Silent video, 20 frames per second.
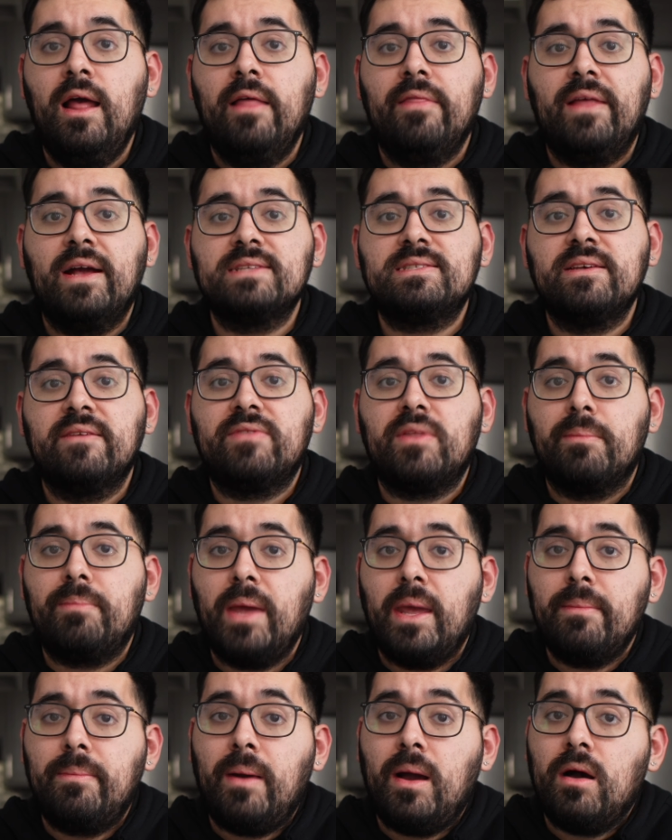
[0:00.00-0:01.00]
that's if the
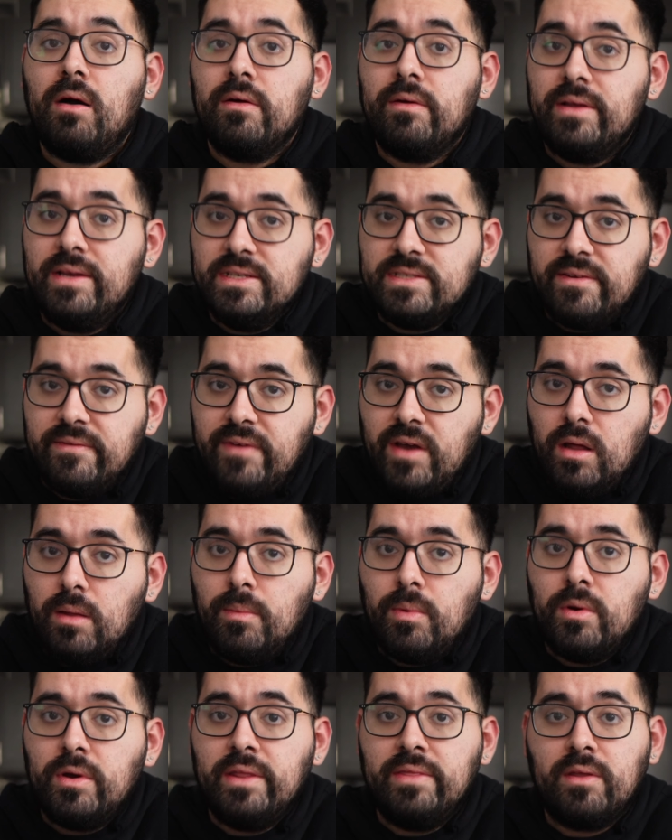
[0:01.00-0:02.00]
PayPal is
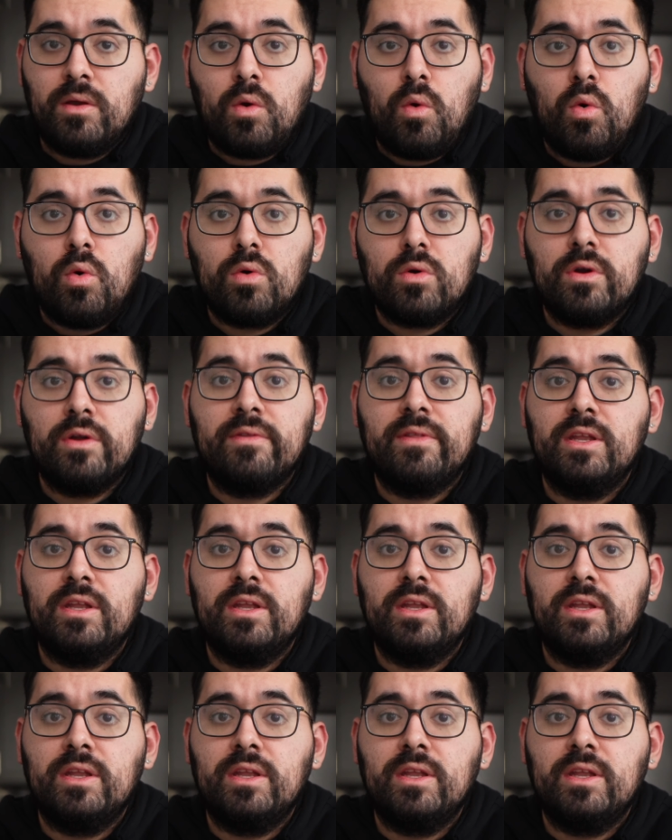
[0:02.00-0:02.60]
available in the quarter,